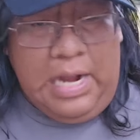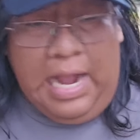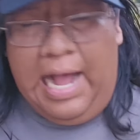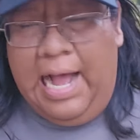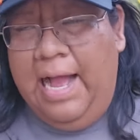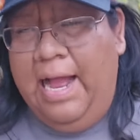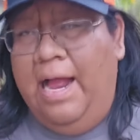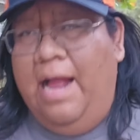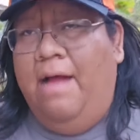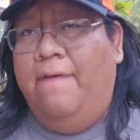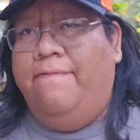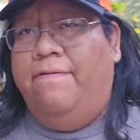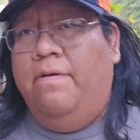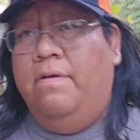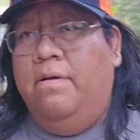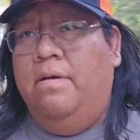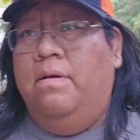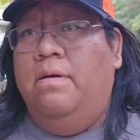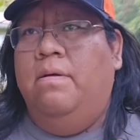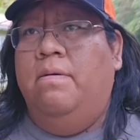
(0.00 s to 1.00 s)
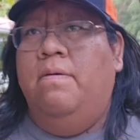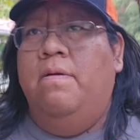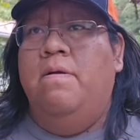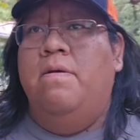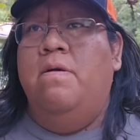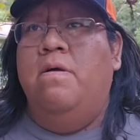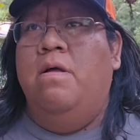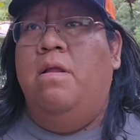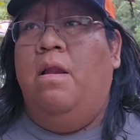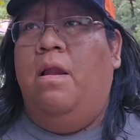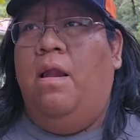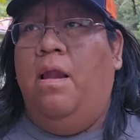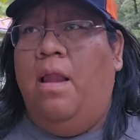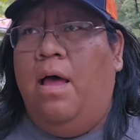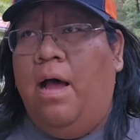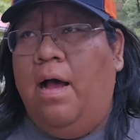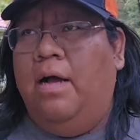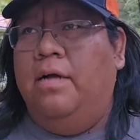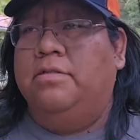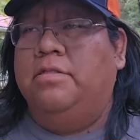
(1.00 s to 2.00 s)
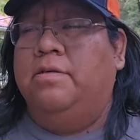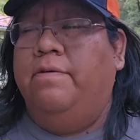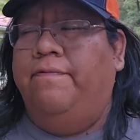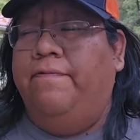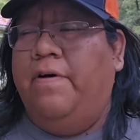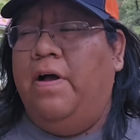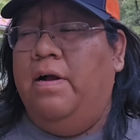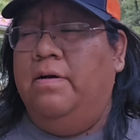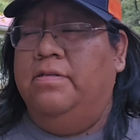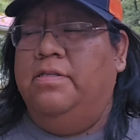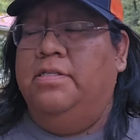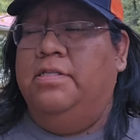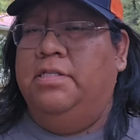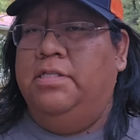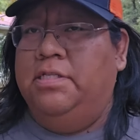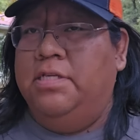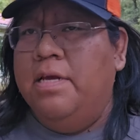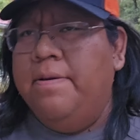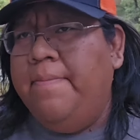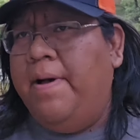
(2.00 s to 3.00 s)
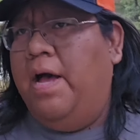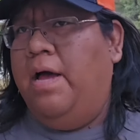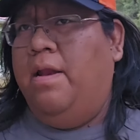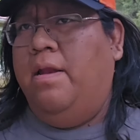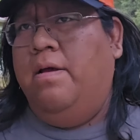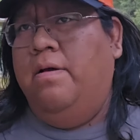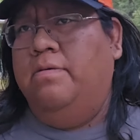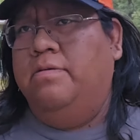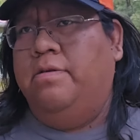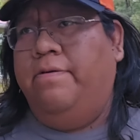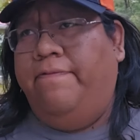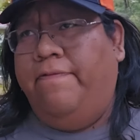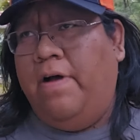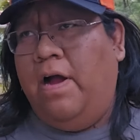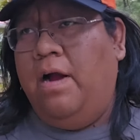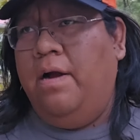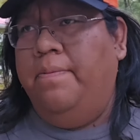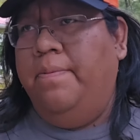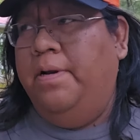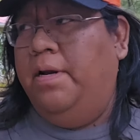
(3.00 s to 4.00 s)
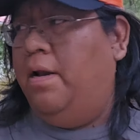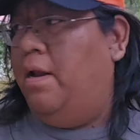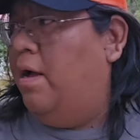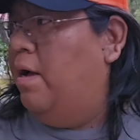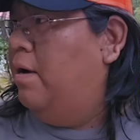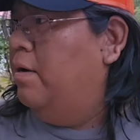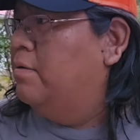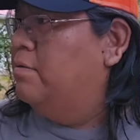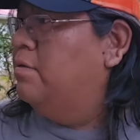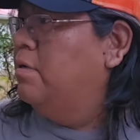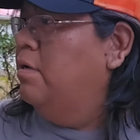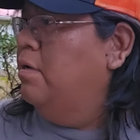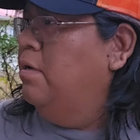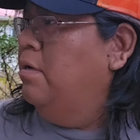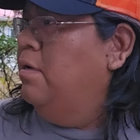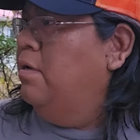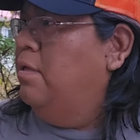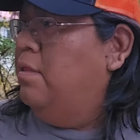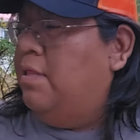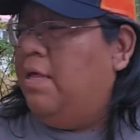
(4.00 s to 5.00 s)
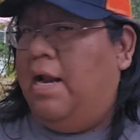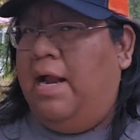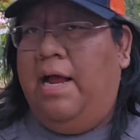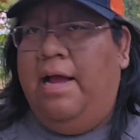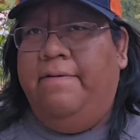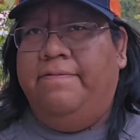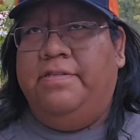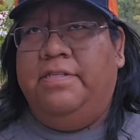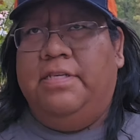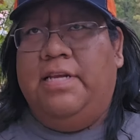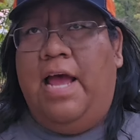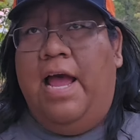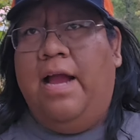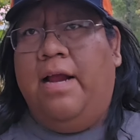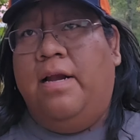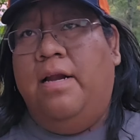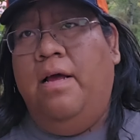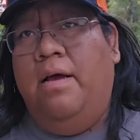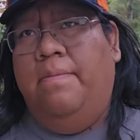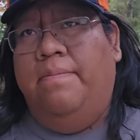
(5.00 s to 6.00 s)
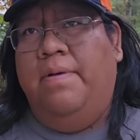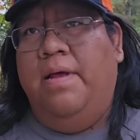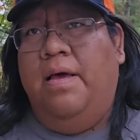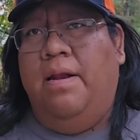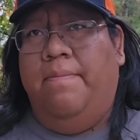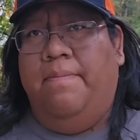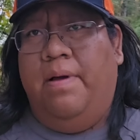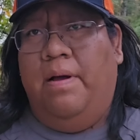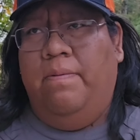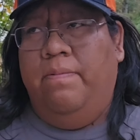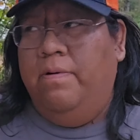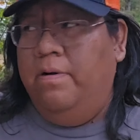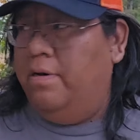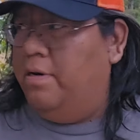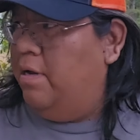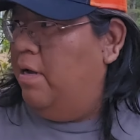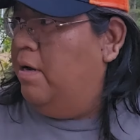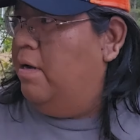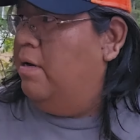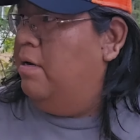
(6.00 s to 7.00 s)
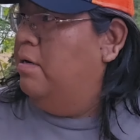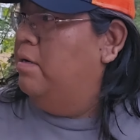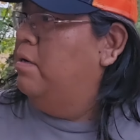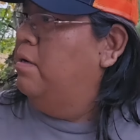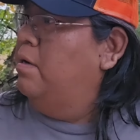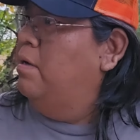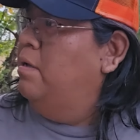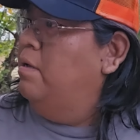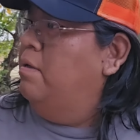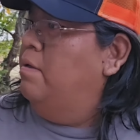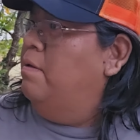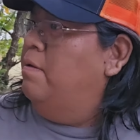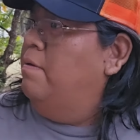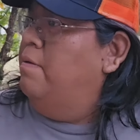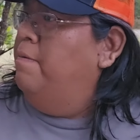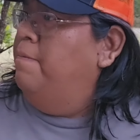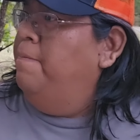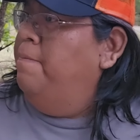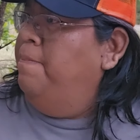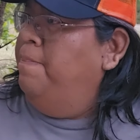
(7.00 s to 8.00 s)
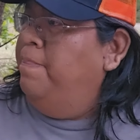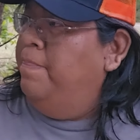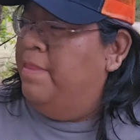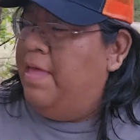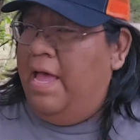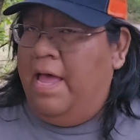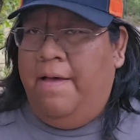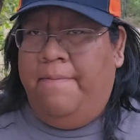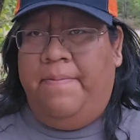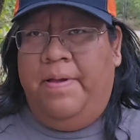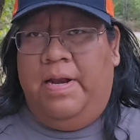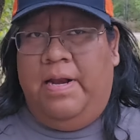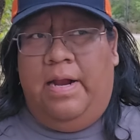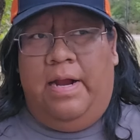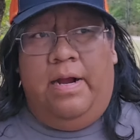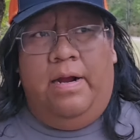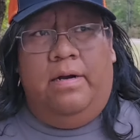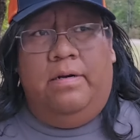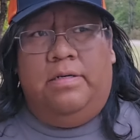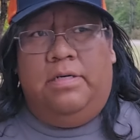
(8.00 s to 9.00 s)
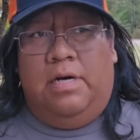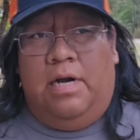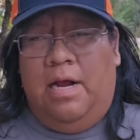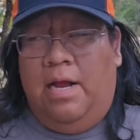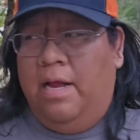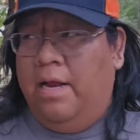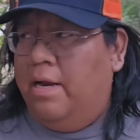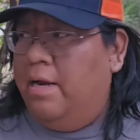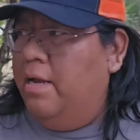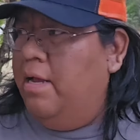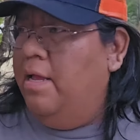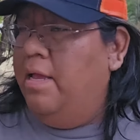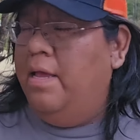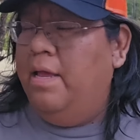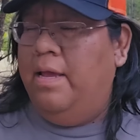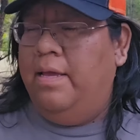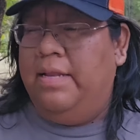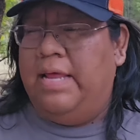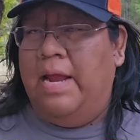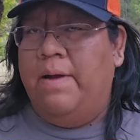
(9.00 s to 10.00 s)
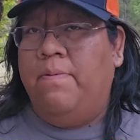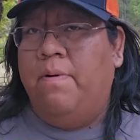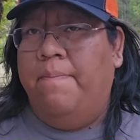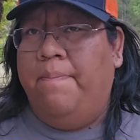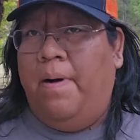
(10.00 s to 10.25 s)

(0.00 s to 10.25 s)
I have lots of semi-loads of firewood logs that I have stacked up down at my wood yard that have been air drying, and they were